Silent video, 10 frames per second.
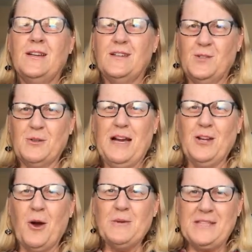you know, God
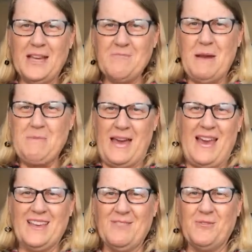always had my
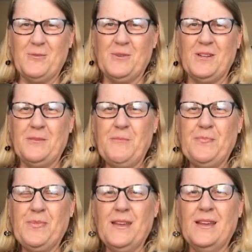back, if you will.
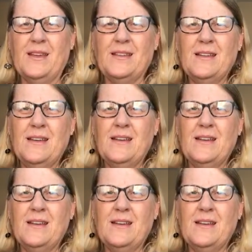And